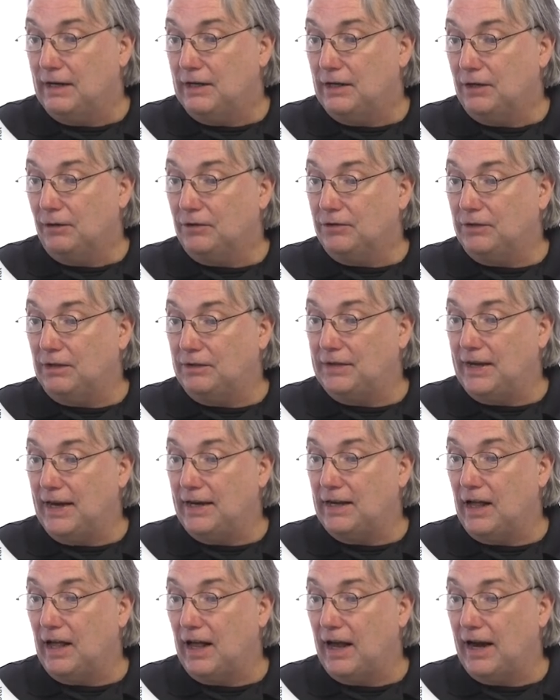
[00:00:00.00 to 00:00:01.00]
Here's the
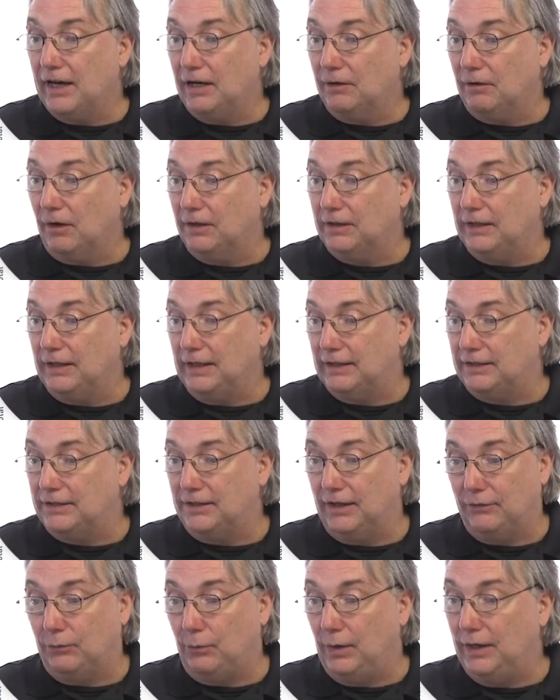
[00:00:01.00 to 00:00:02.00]
date hierarchy
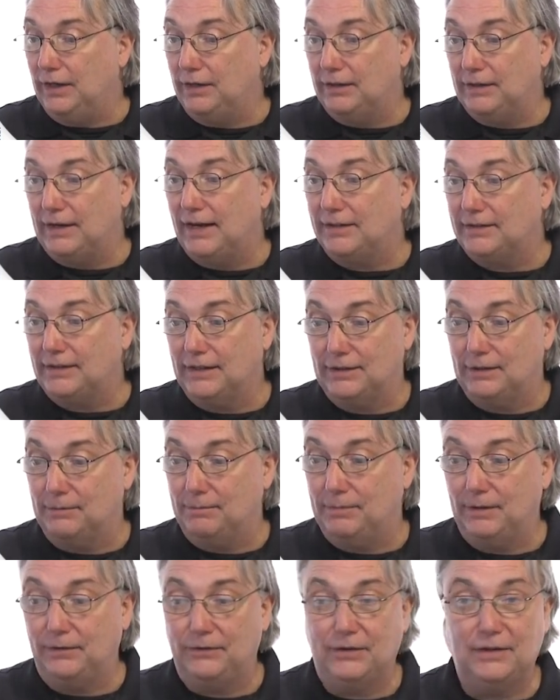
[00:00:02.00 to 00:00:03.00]
itself. We didn't ask it to
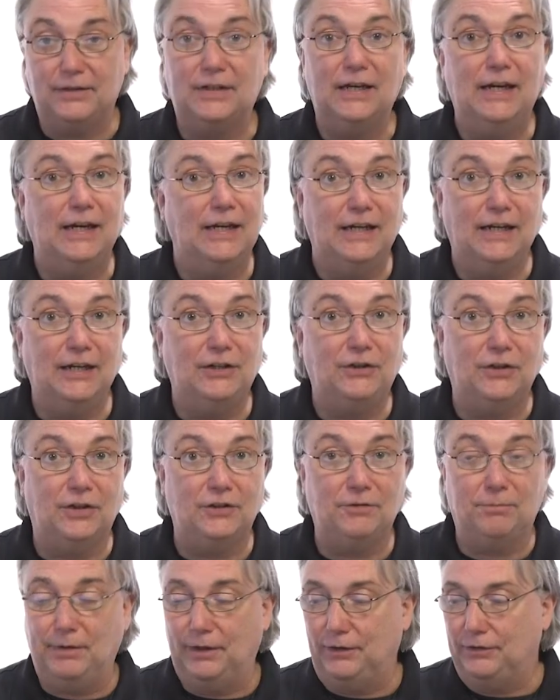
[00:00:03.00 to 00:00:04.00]
build this, it
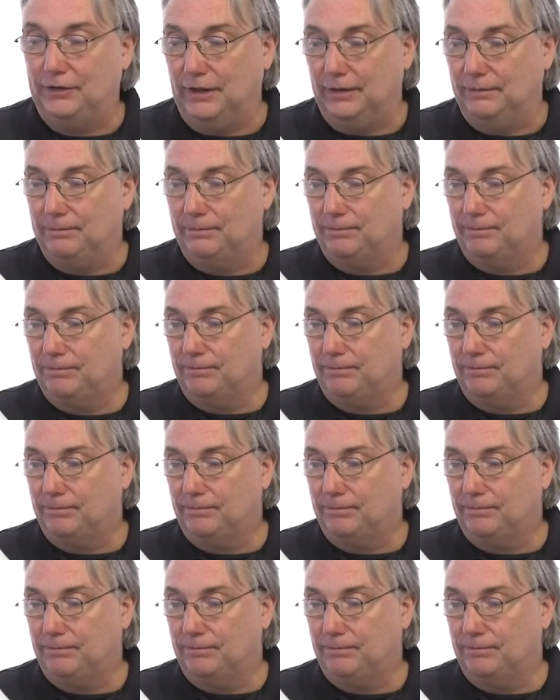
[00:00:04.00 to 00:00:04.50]
just built it.